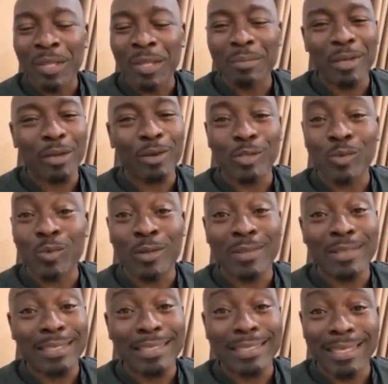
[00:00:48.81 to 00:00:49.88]
because what
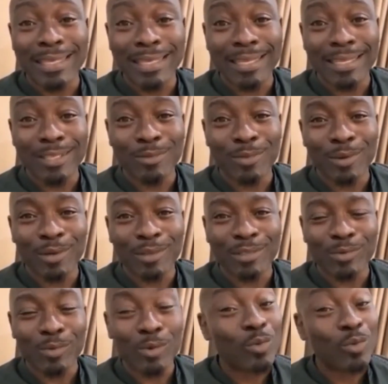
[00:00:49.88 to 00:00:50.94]
they did
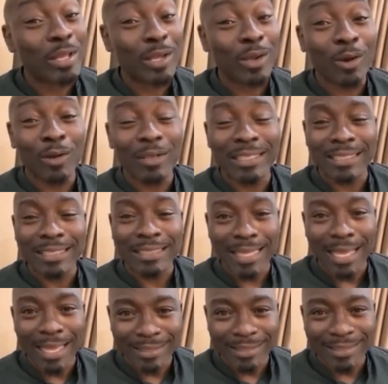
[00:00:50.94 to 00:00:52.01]
was what we call in
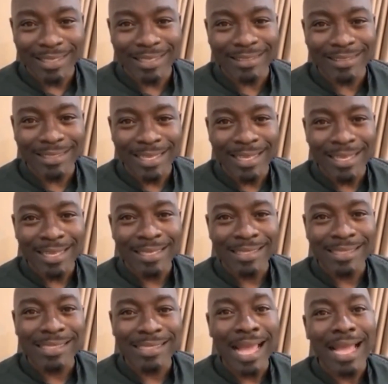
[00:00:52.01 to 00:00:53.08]
intelligence,
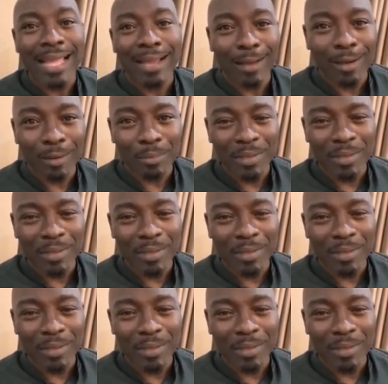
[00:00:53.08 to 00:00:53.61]
psy-op.